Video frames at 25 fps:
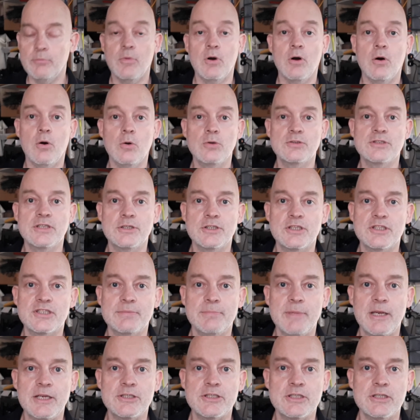Also, just to
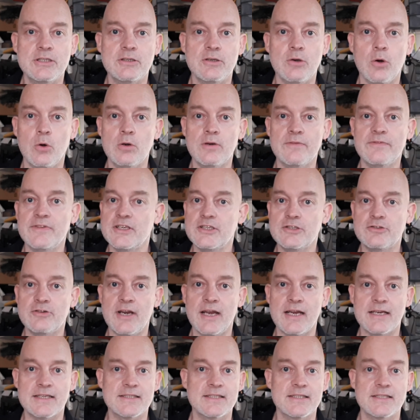mention, all of these
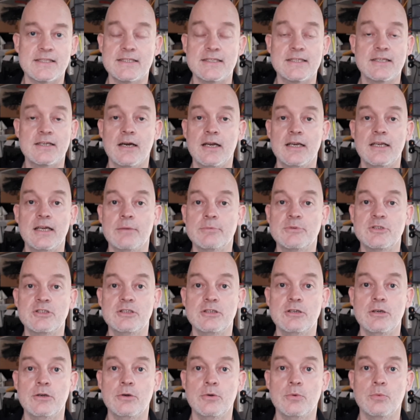tracks, it's entirely up to
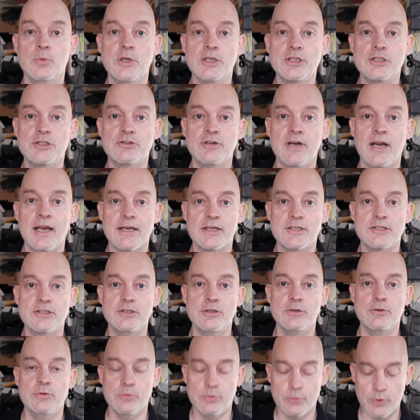you which tracks
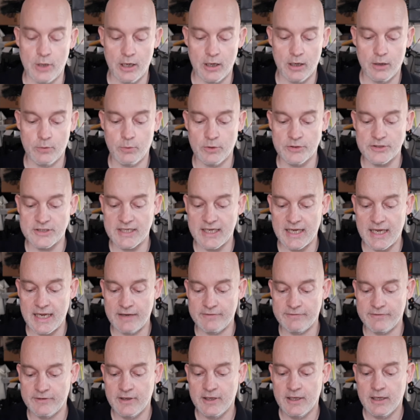you want to
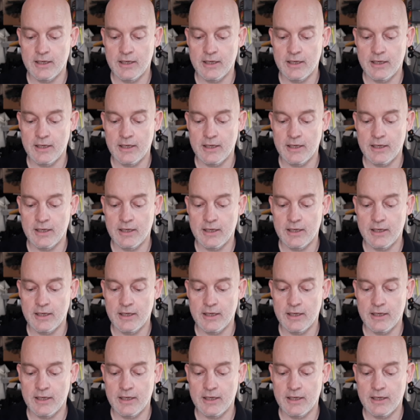have.